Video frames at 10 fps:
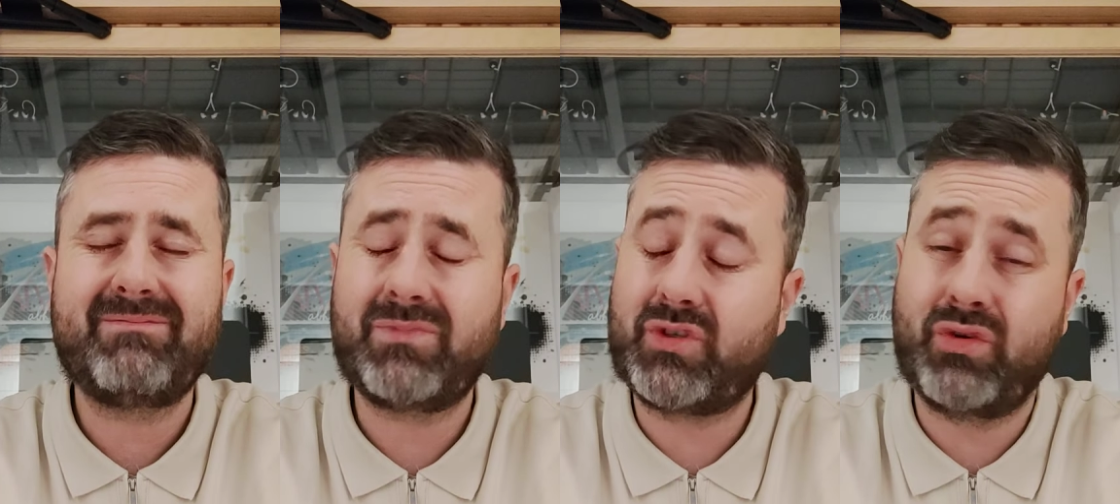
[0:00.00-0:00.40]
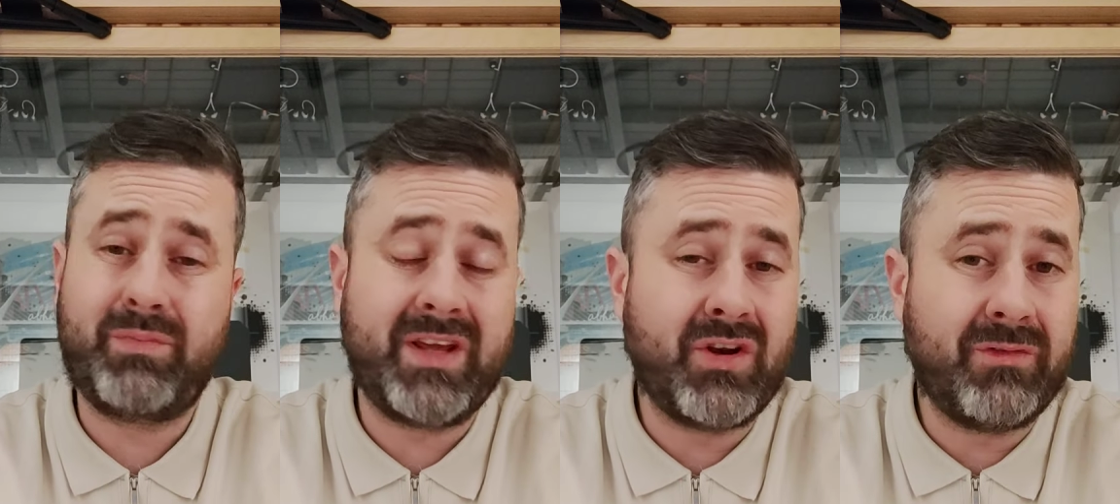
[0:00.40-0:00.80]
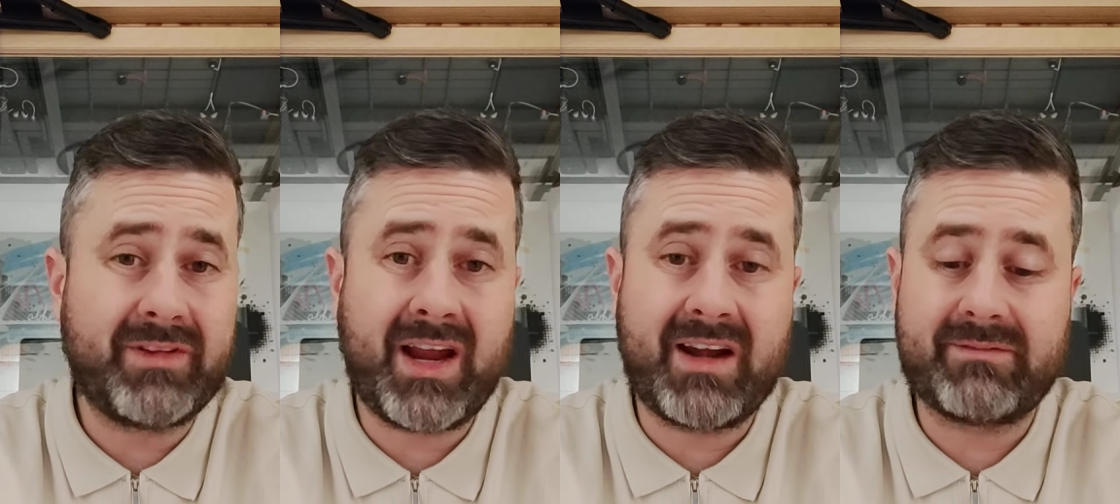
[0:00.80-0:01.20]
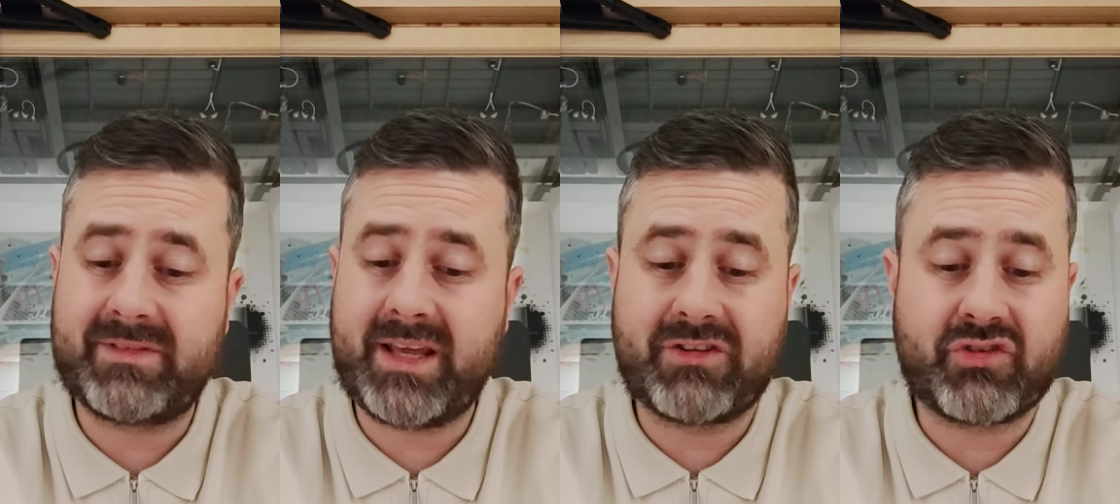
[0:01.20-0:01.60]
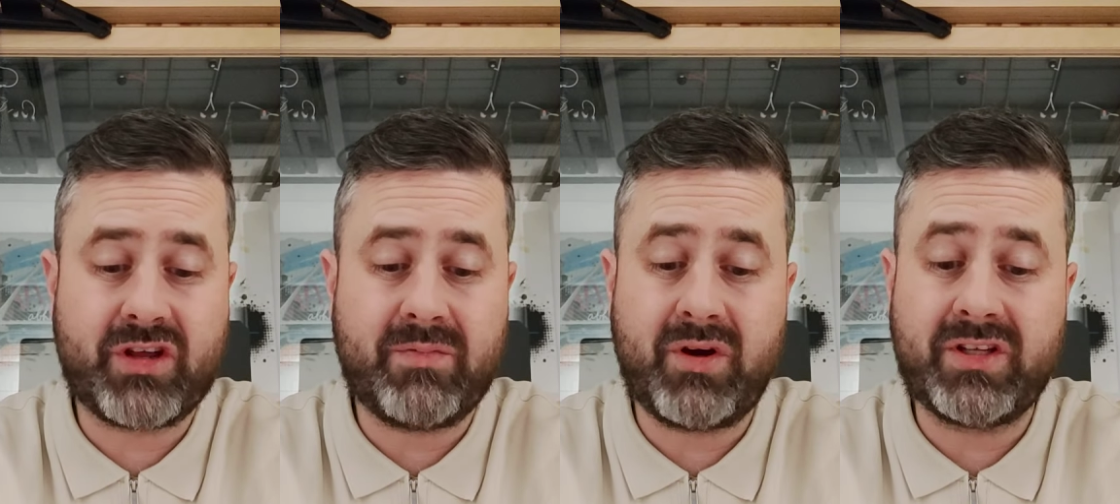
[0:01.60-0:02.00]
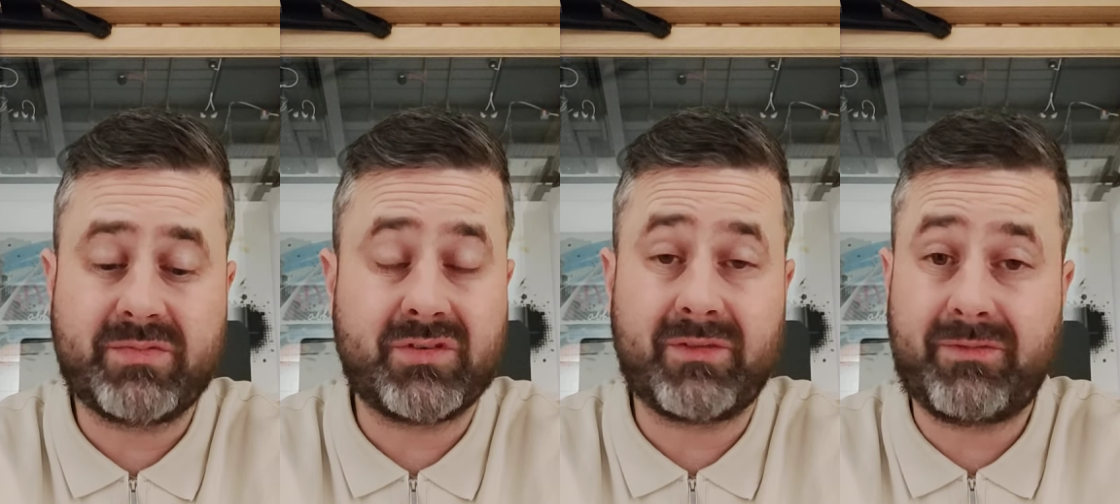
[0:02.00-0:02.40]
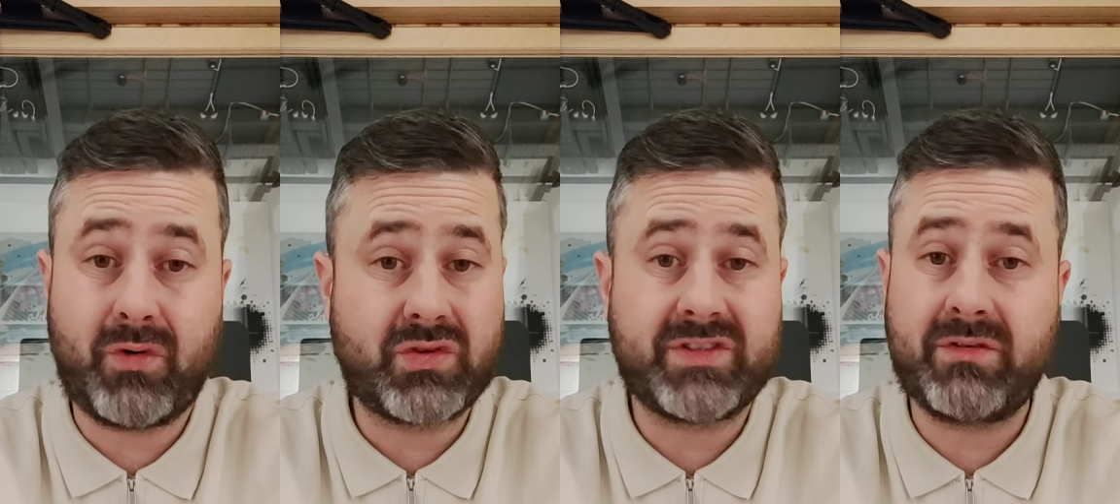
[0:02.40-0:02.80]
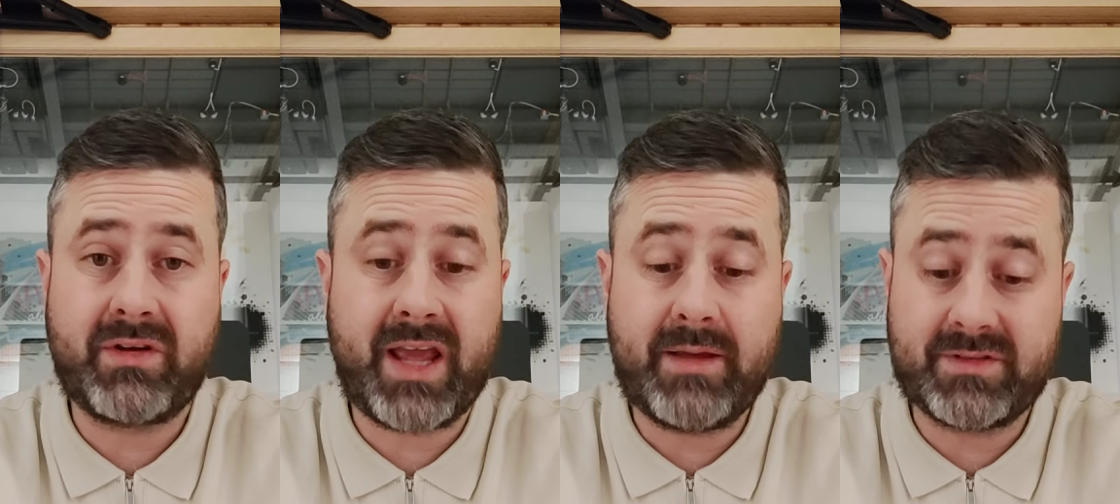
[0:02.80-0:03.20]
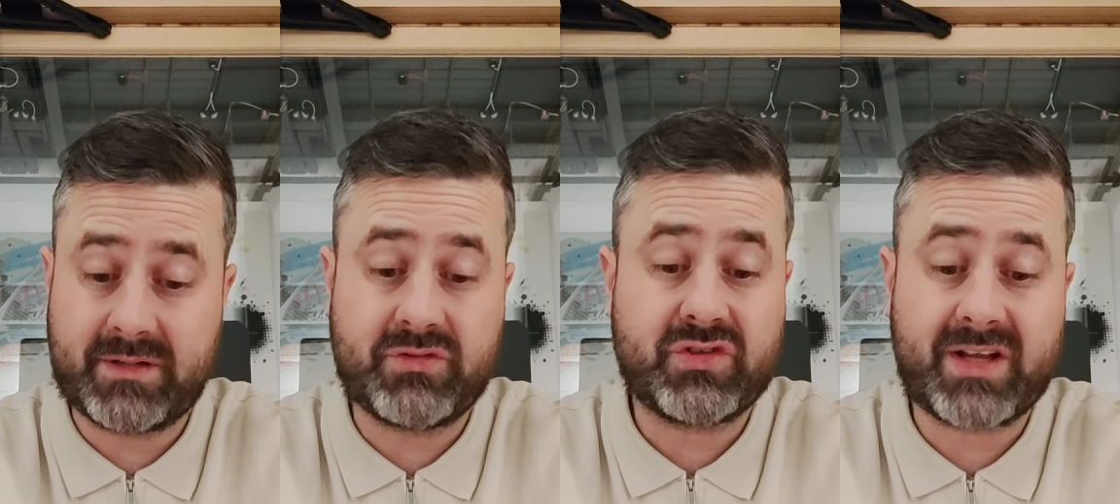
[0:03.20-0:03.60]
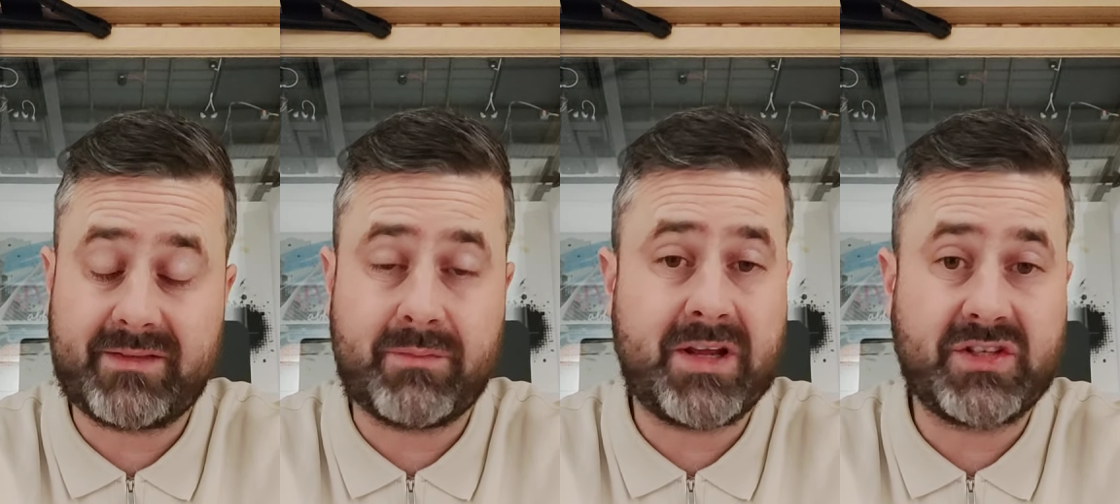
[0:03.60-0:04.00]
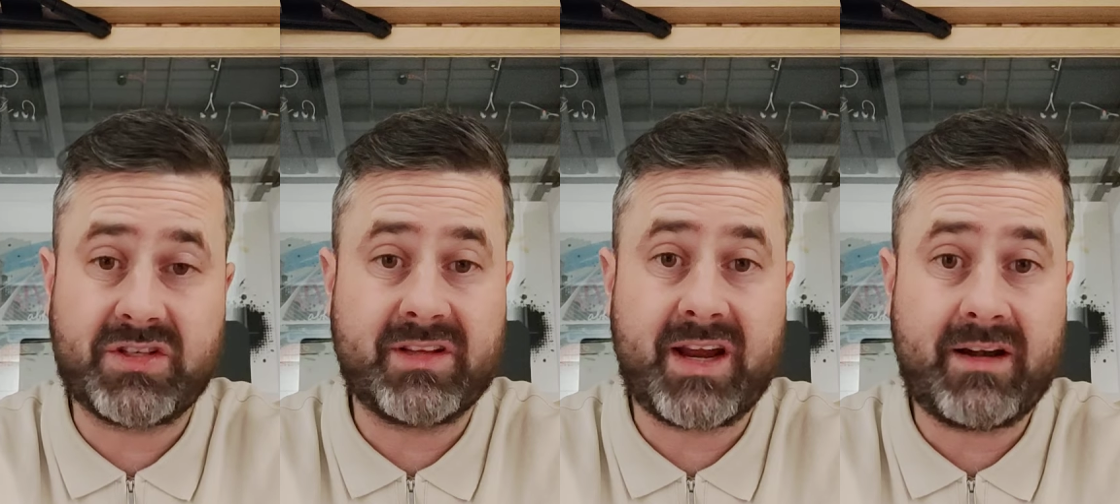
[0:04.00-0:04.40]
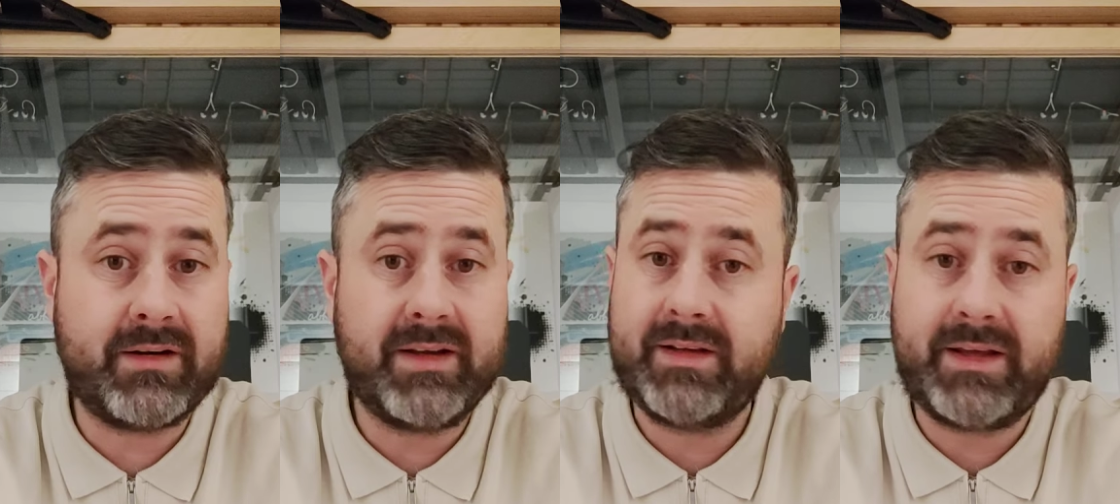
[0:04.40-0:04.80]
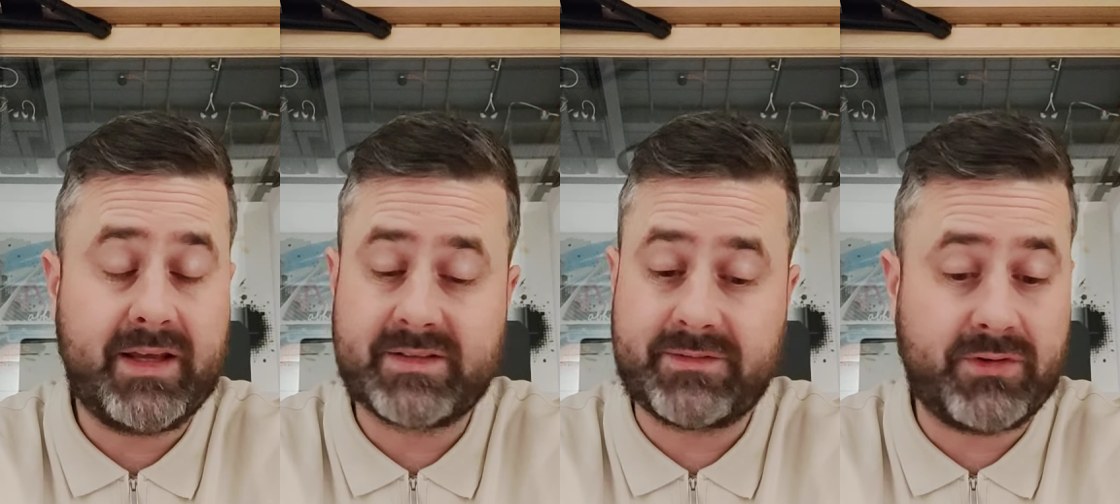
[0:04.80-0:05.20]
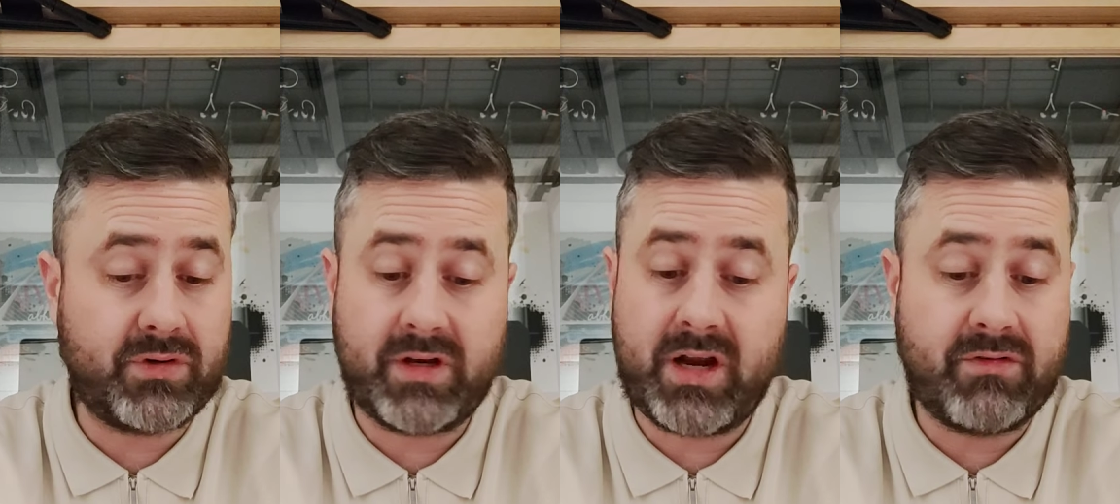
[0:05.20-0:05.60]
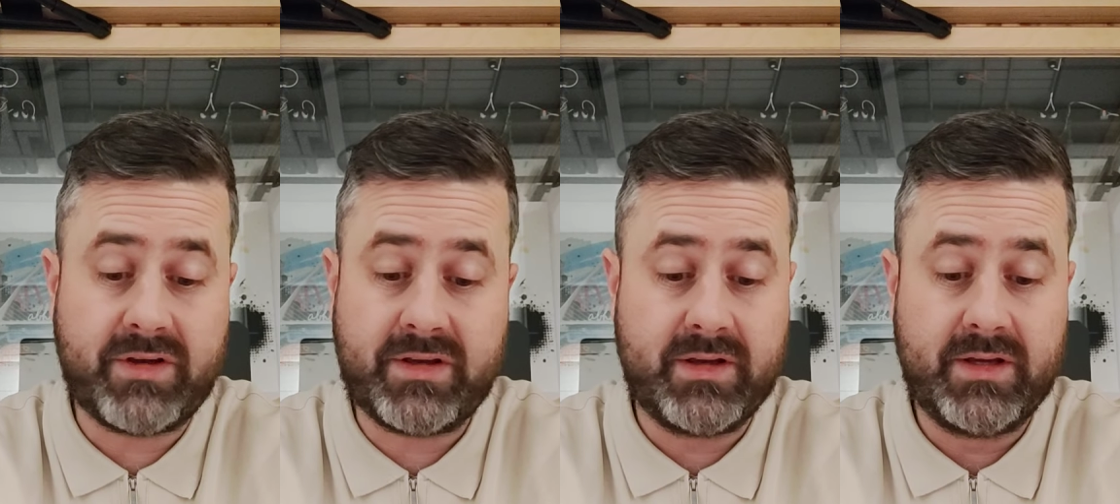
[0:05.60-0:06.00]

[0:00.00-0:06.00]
Should be enough there to get 3 points, but the first 2 games that I'm just after mentioning there, it's a fucking lottery.